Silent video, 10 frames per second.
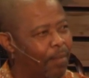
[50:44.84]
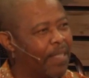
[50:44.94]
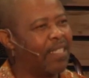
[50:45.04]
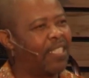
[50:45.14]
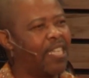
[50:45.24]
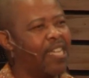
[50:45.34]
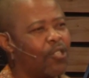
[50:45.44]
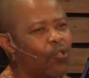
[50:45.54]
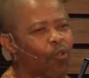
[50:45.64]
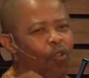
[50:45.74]
But
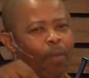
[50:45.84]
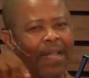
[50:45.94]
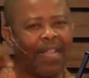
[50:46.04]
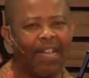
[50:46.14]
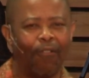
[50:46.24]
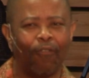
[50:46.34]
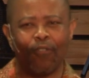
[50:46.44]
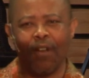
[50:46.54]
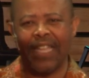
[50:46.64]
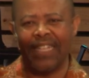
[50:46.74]
Jesus obata
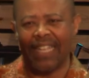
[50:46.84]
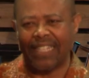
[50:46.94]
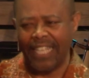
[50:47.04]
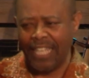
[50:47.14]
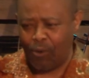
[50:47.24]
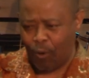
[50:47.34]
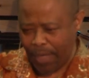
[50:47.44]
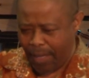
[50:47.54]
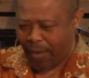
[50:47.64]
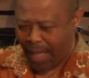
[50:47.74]
in that ego
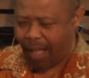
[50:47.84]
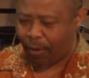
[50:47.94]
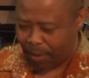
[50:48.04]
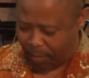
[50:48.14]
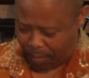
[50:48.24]
area how you.